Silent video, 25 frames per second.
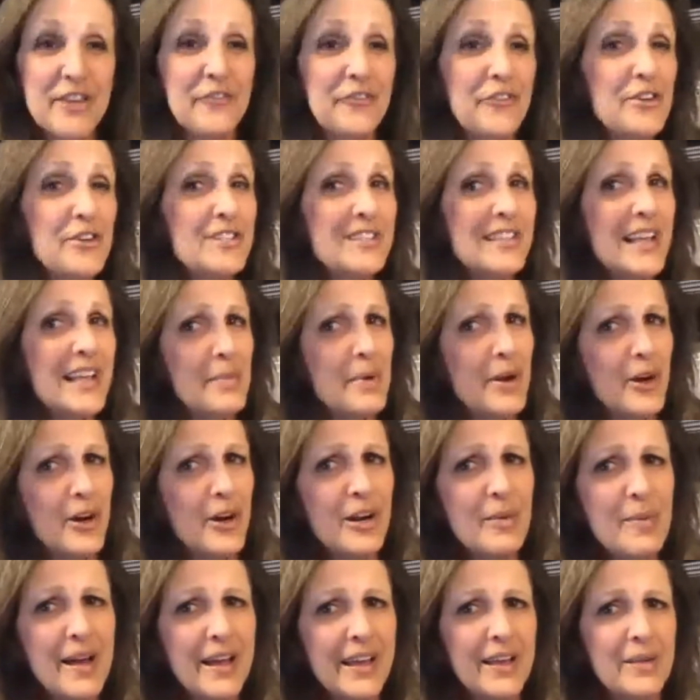first time I heard
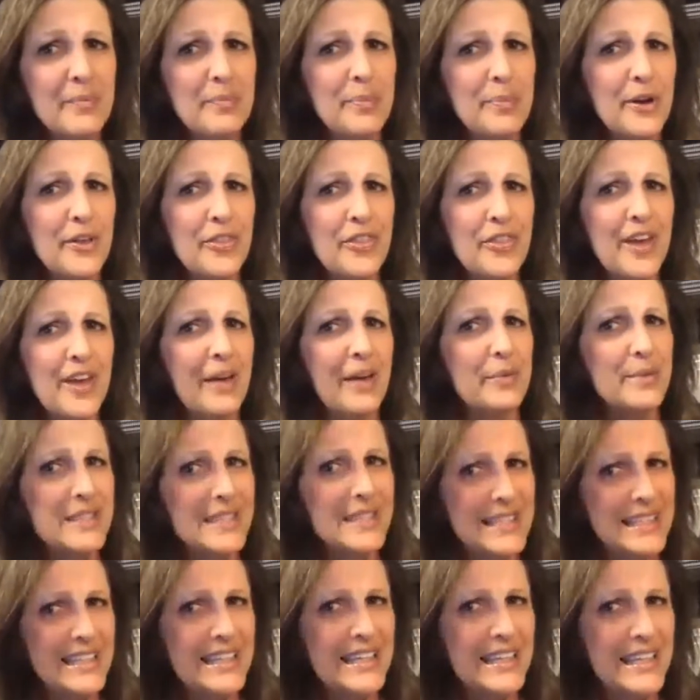about Aunt Bertha, I was
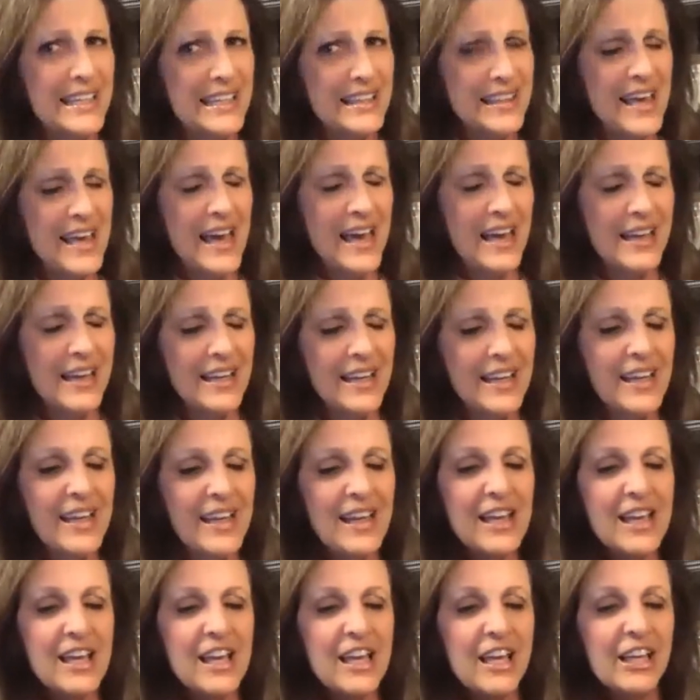thinking that.
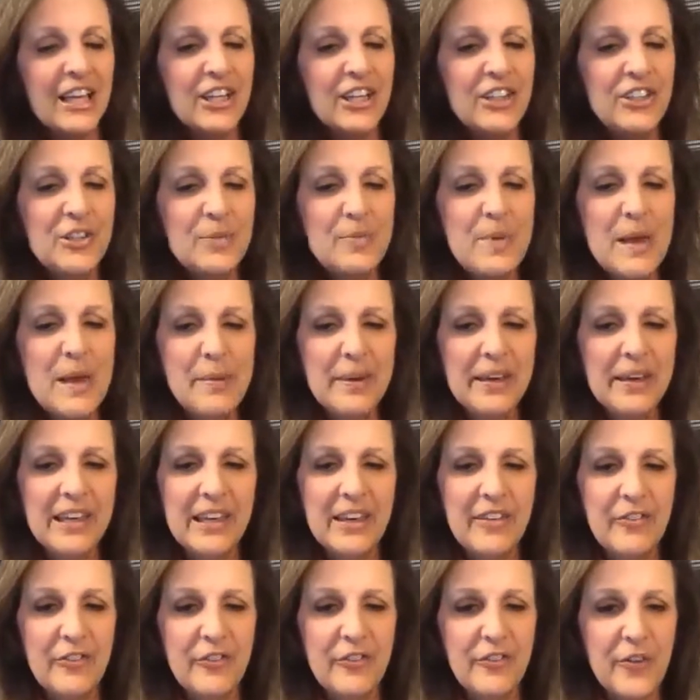Could you maybe
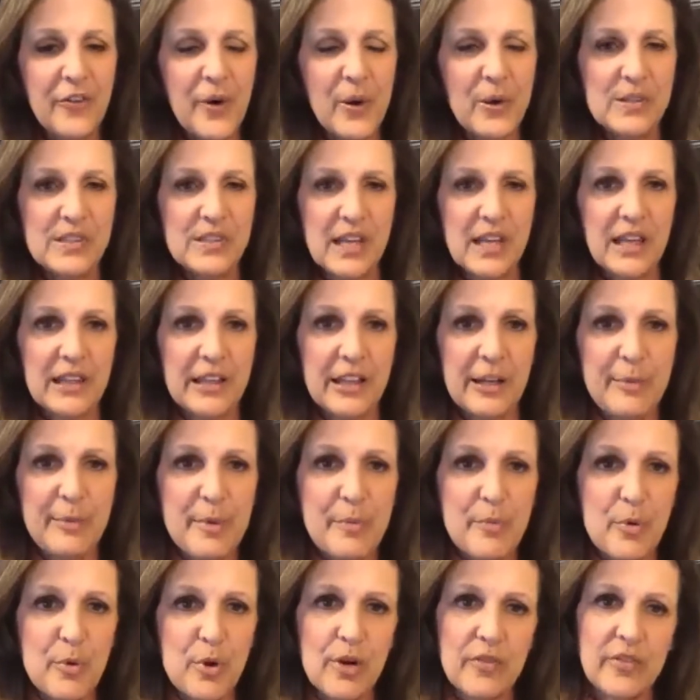give folks a little bit
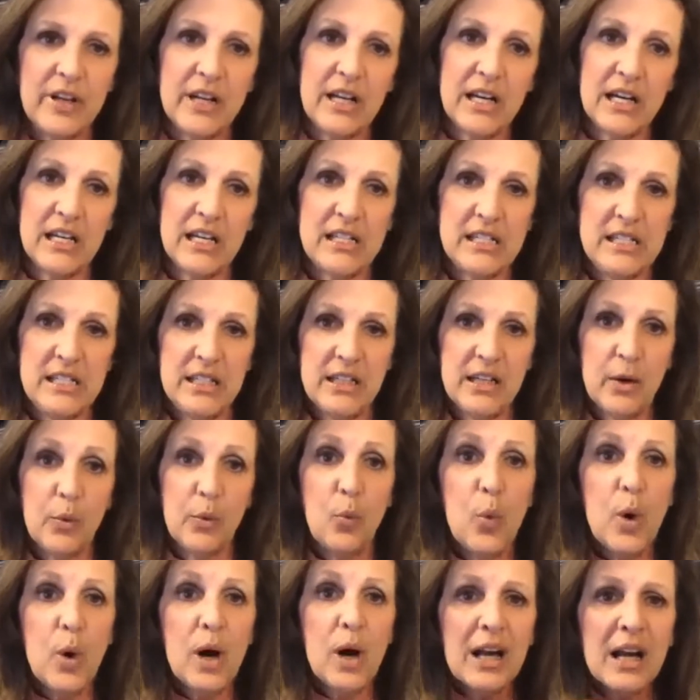more of an idea of
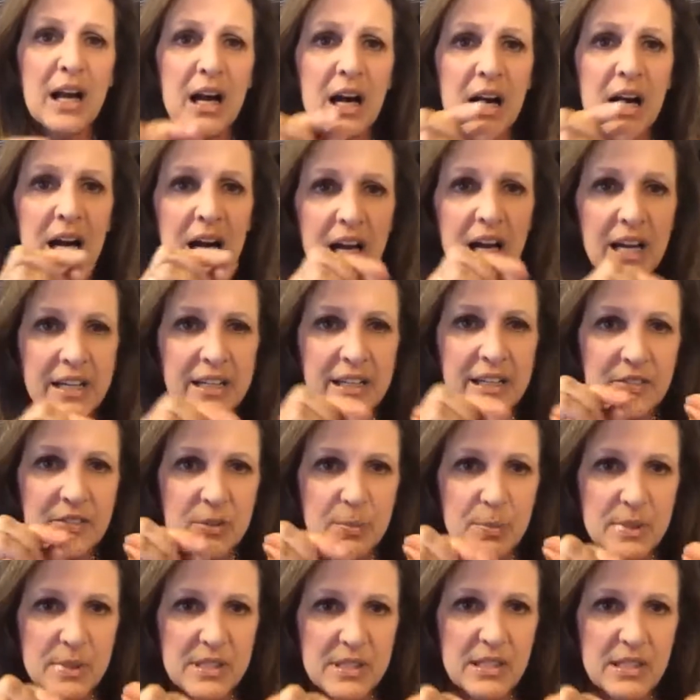what kind of
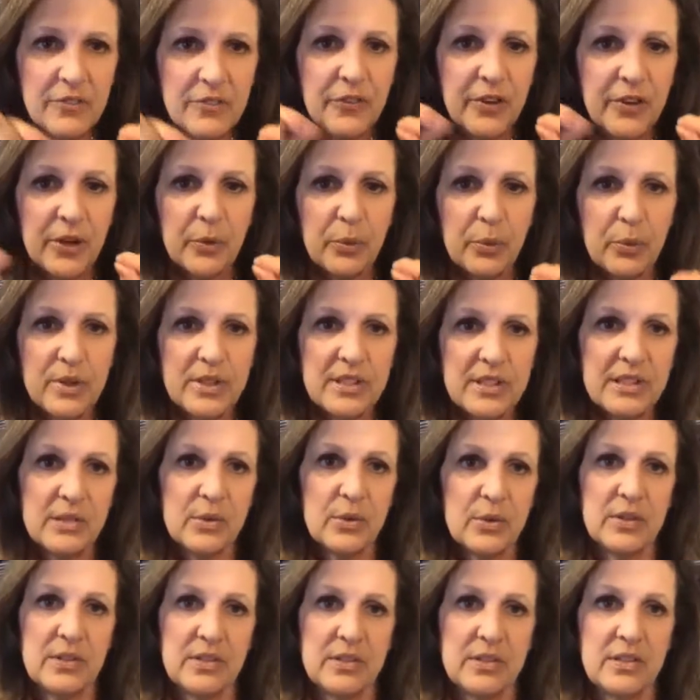specific
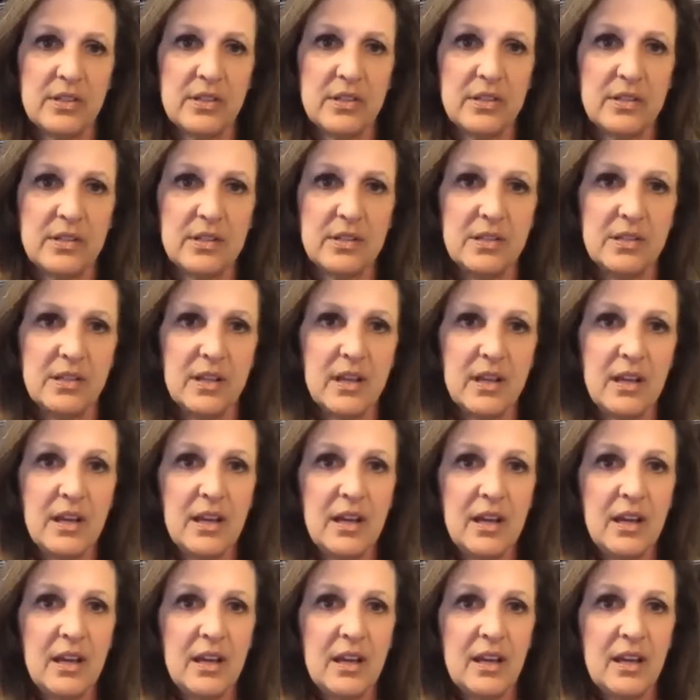resources
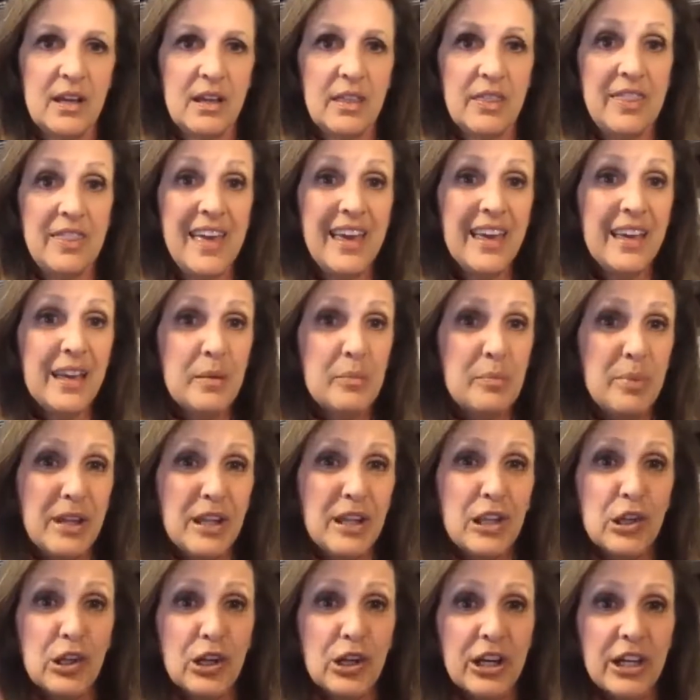they can be
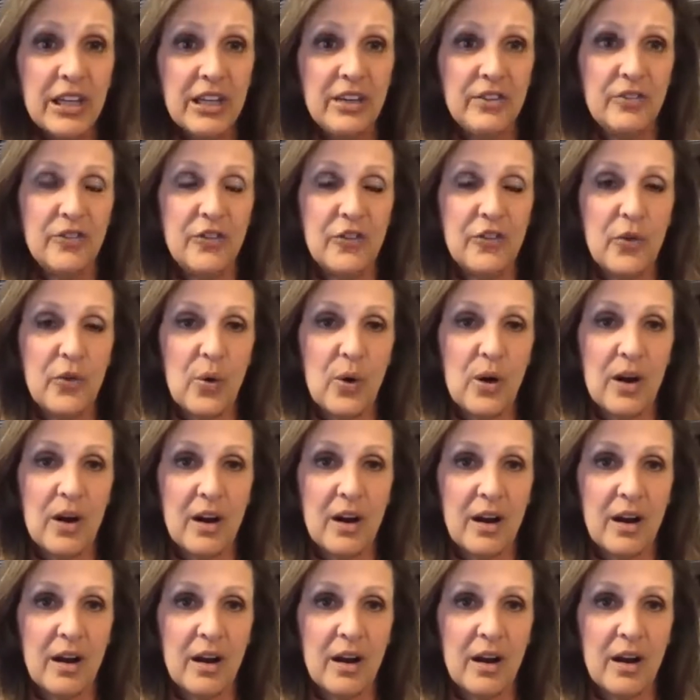looking for?